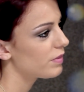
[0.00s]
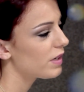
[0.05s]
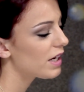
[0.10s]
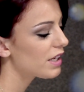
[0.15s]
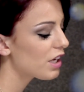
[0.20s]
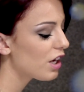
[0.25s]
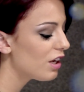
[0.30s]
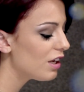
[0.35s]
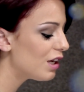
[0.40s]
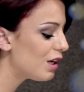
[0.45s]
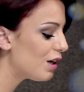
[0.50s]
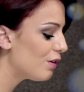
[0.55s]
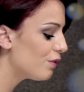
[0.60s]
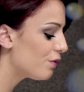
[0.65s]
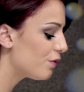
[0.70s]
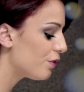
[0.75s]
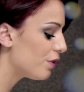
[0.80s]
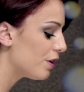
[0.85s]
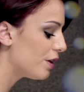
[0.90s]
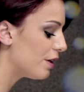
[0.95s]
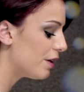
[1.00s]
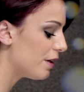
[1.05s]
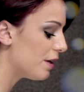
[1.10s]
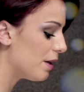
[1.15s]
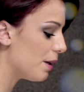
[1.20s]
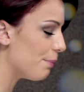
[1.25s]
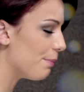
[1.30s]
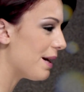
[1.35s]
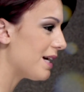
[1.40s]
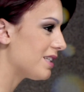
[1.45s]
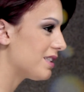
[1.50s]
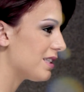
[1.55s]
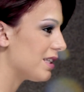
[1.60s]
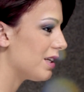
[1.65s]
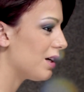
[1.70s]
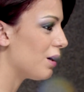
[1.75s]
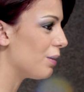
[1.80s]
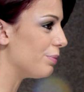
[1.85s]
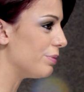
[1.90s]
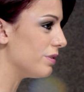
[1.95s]
and I love
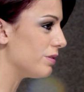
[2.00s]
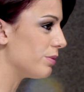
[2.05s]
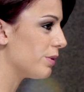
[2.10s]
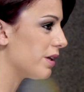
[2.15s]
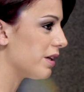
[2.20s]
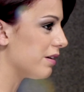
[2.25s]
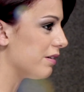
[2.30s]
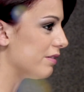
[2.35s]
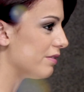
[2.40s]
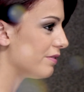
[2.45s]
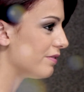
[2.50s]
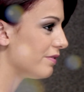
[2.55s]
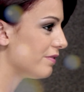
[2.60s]
messing up as well.